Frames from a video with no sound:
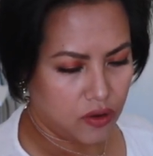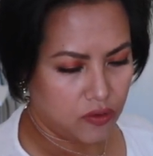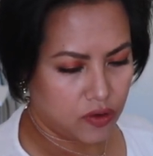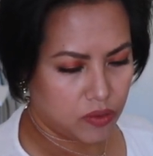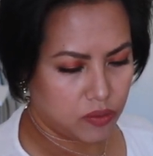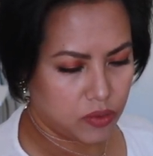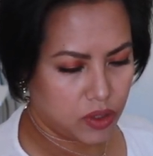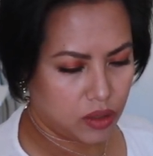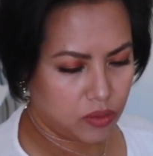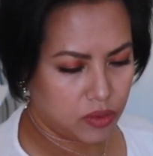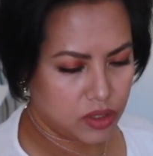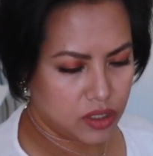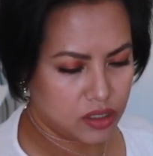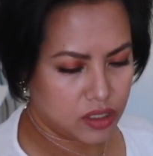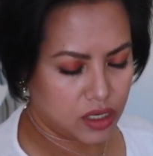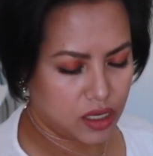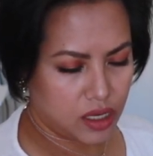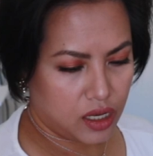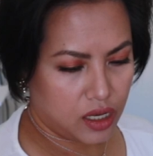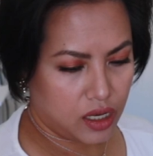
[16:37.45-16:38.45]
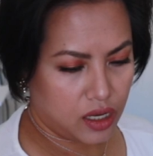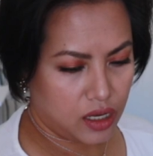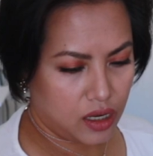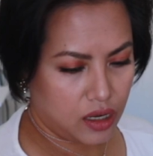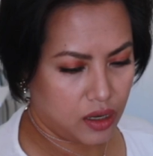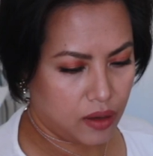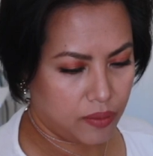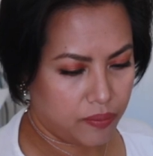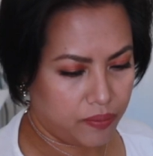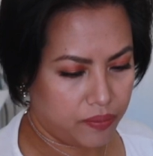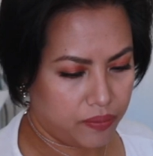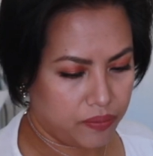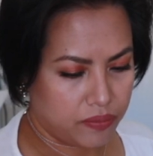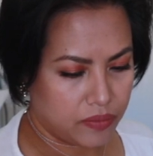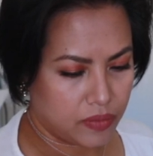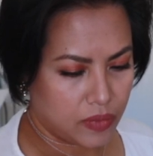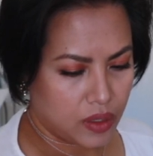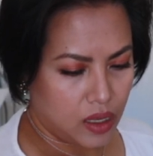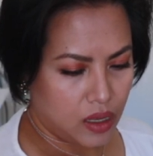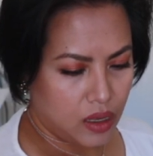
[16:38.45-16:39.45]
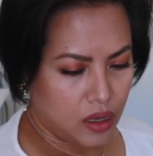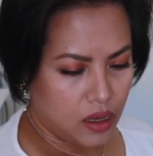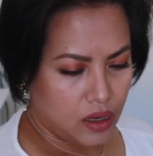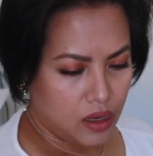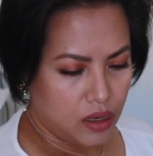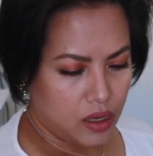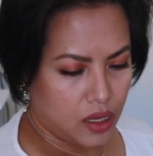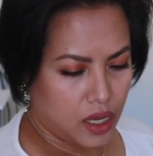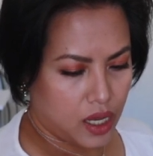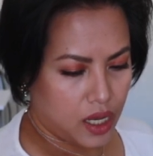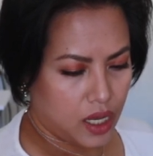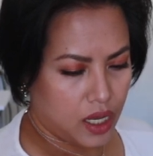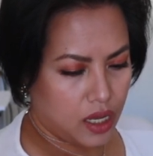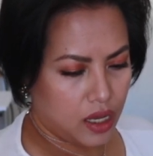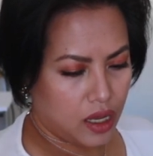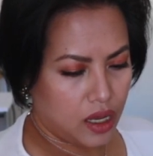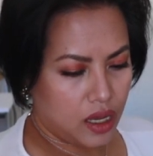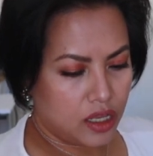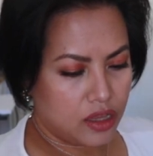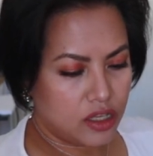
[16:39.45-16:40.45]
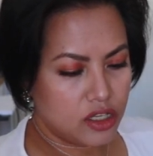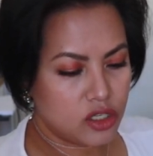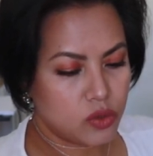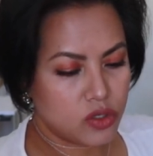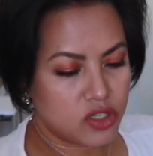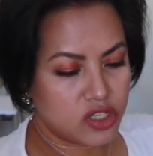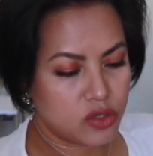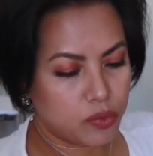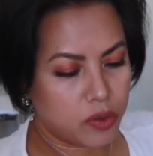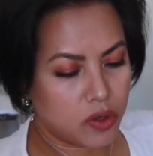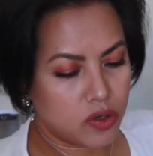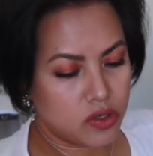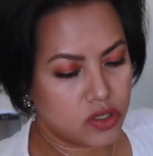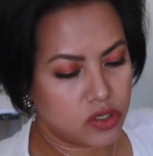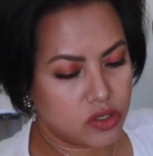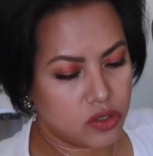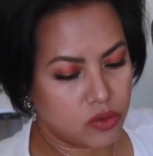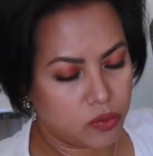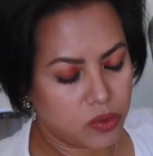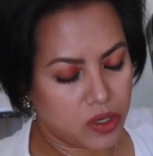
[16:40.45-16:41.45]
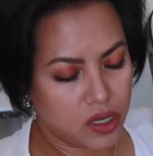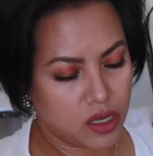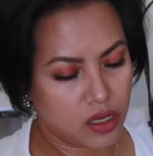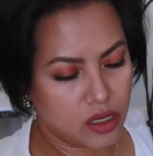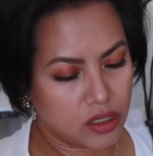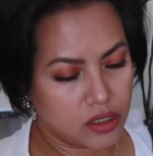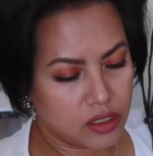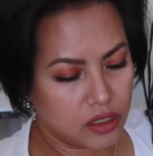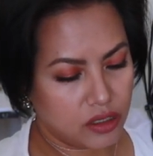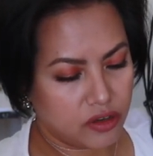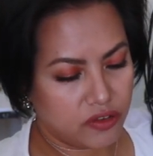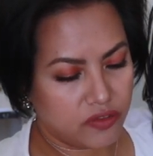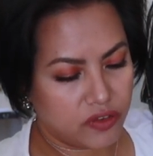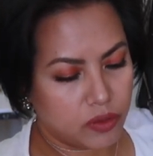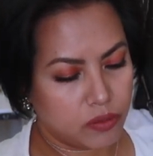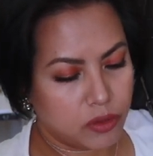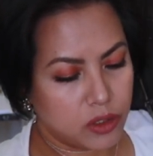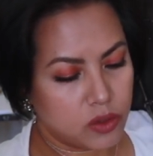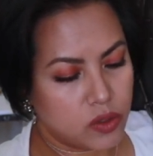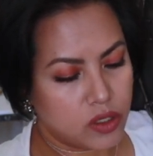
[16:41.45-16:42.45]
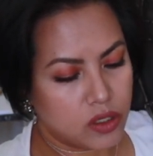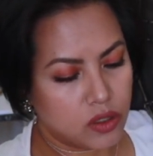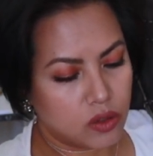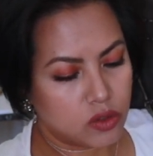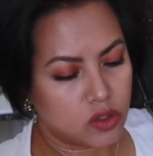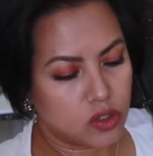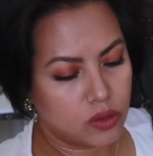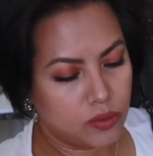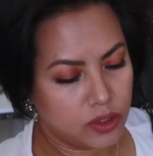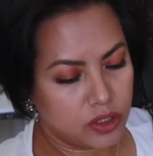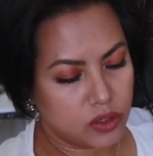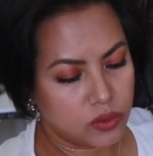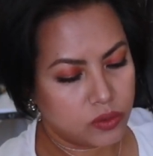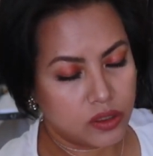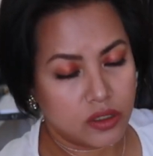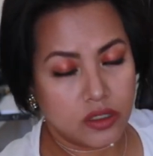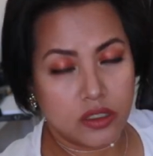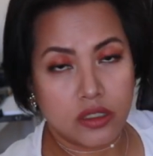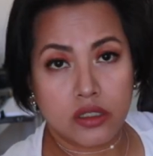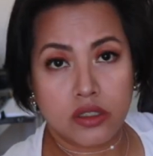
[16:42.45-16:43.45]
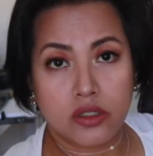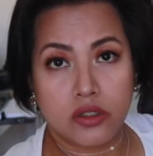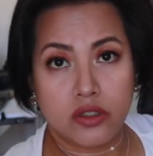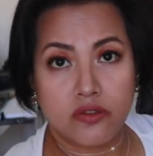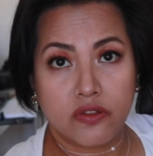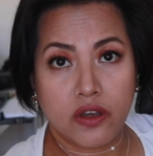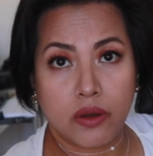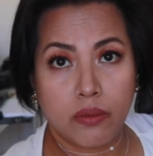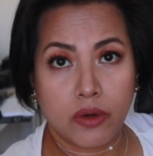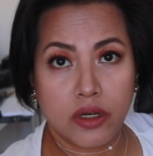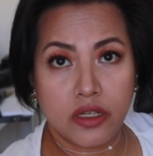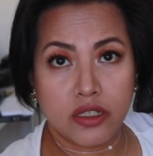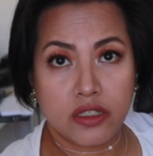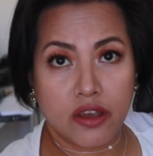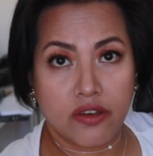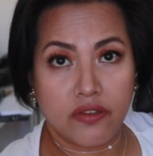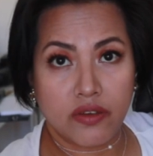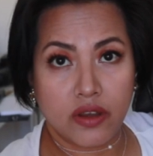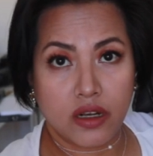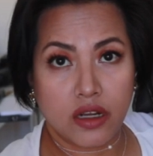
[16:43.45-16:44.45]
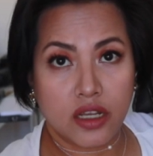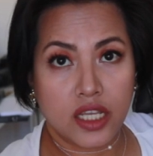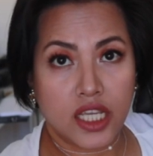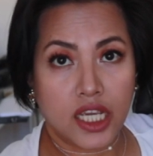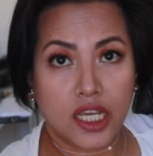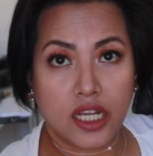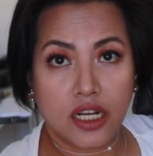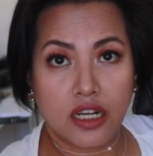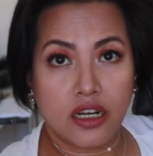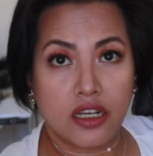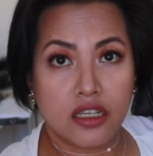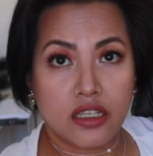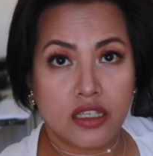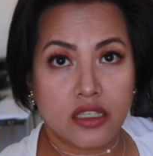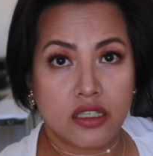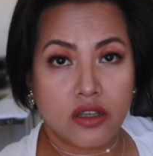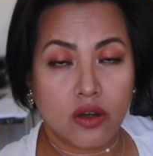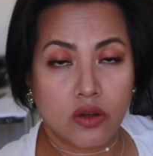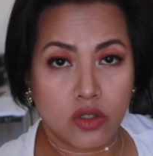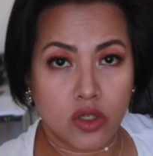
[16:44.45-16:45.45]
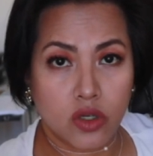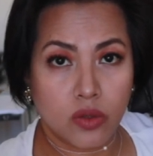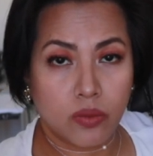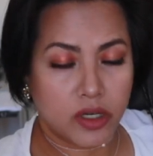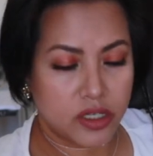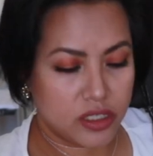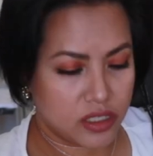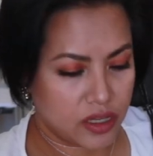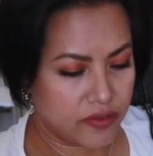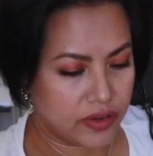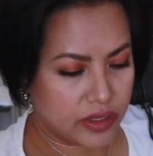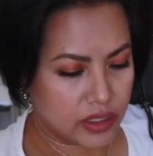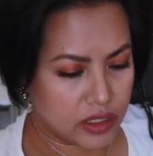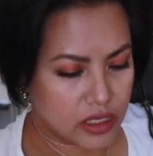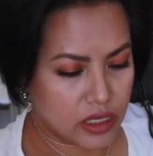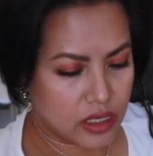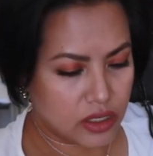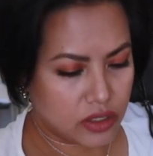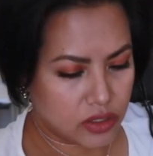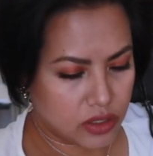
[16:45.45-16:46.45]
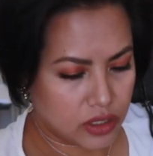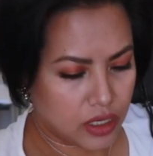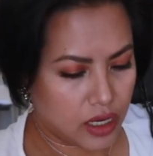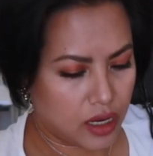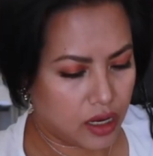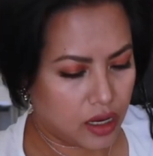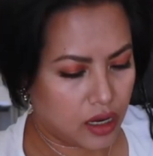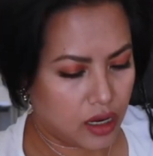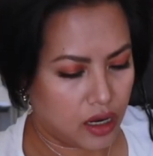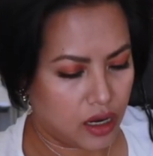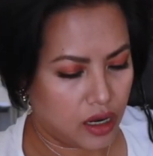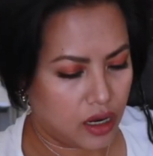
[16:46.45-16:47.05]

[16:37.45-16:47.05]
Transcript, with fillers: I'm not mistaken. Yeah, and this was supposed to be delivered between October 26 to November 7. Again, it is October 17 today.